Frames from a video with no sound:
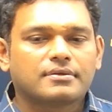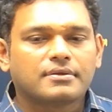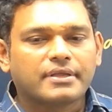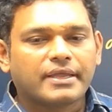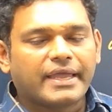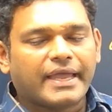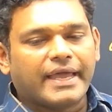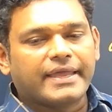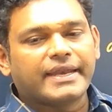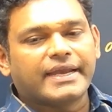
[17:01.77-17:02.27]

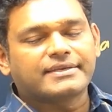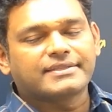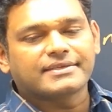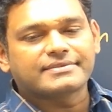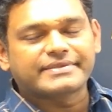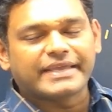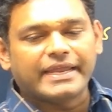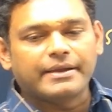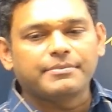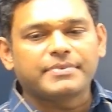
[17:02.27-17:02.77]
and at the
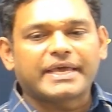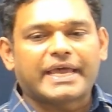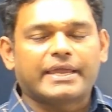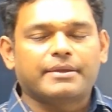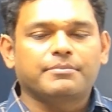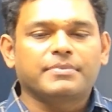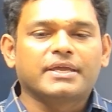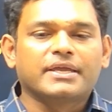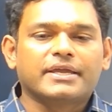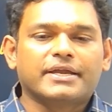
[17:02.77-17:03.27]
same time,
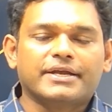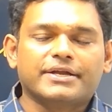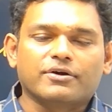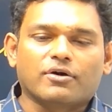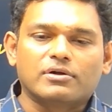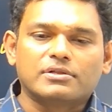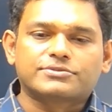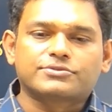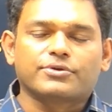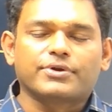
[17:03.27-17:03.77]
it
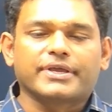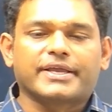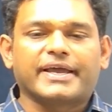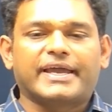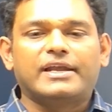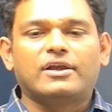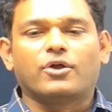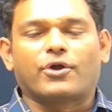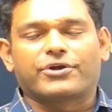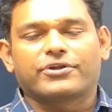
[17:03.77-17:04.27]
also requires a
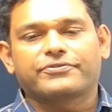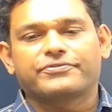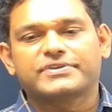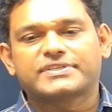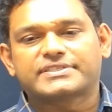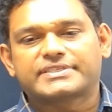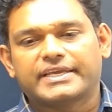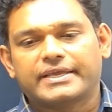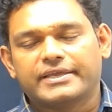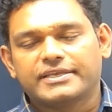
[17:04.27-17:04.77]
lot of
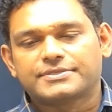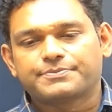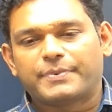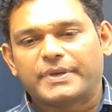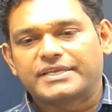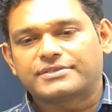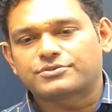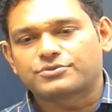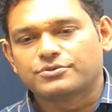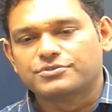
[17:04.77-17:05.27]

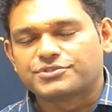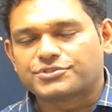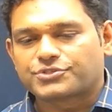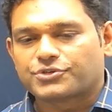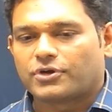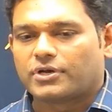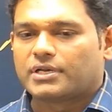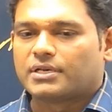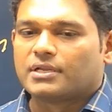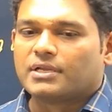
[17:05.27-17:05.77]
space to
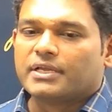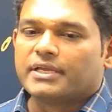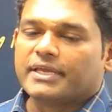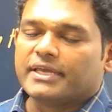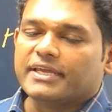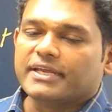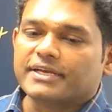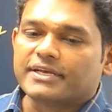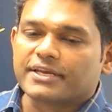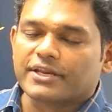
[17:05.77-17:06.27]
install.
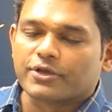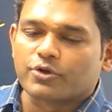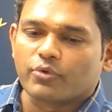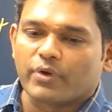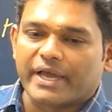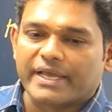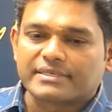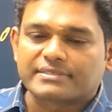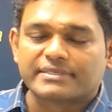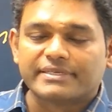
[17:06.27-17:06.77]
It
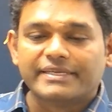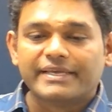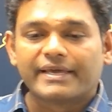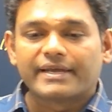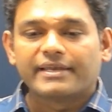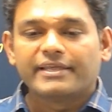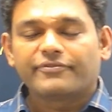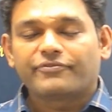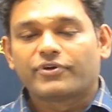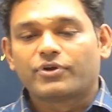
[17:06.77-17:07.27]
requires nearly
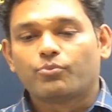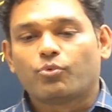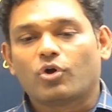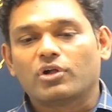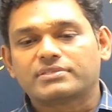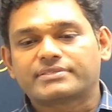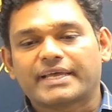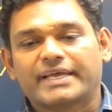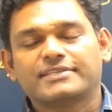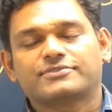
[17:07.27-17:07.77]
football
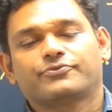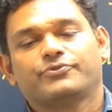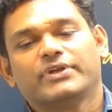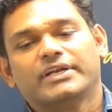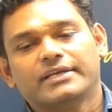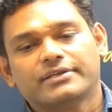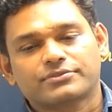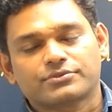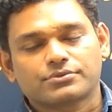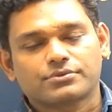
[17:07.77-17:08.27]
size field
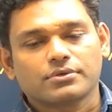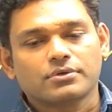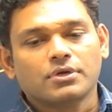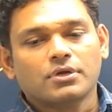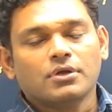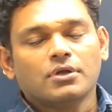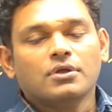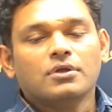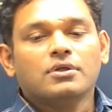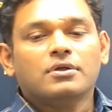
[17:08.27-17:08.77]

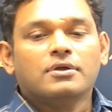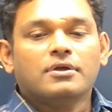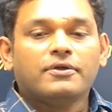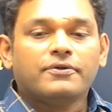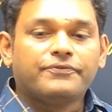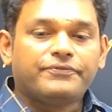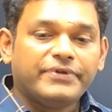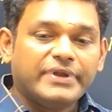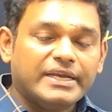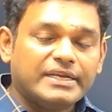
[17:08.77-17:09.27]

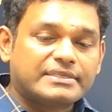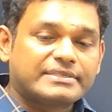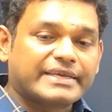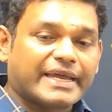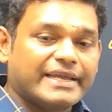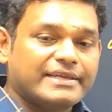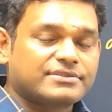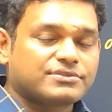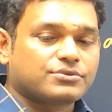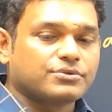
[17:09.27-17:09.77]

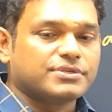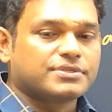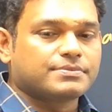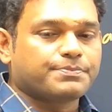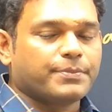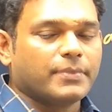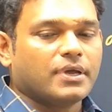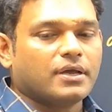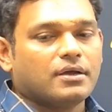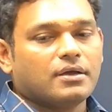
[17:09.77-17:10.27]
size to
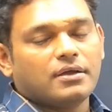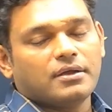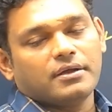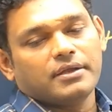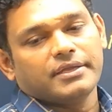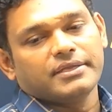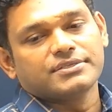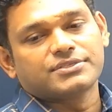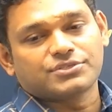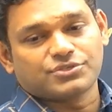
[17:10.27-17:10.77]

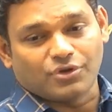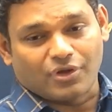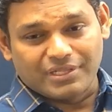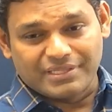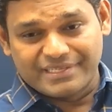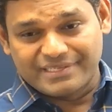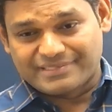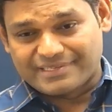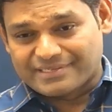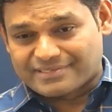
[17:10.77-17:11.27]
install
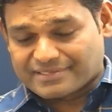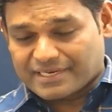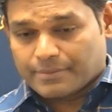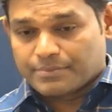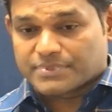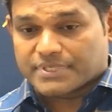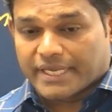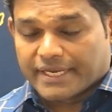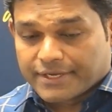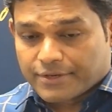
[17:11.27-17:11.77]
these systems
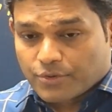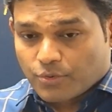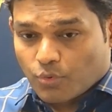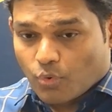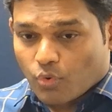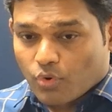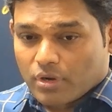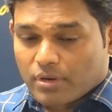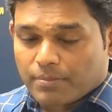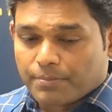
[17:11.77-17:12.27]
in
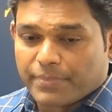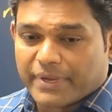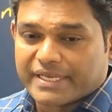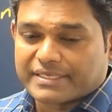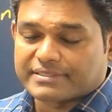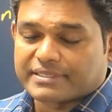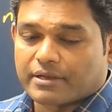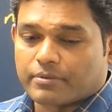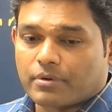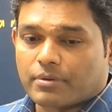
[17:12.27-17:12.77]
coal-based
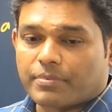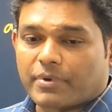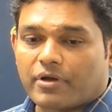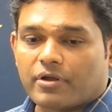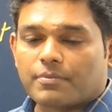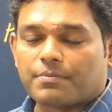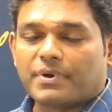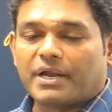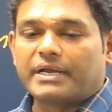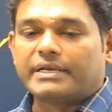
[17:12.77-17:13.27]
thermal power
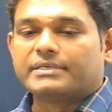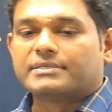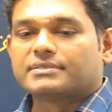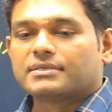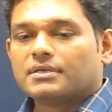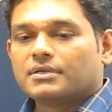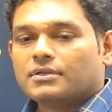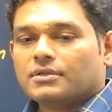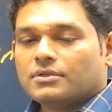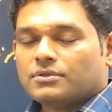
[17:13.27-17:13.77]
plants.
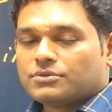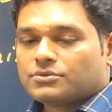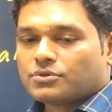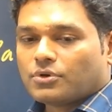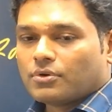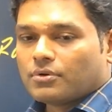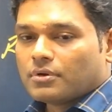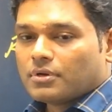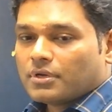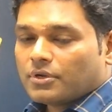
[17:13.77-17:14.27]
So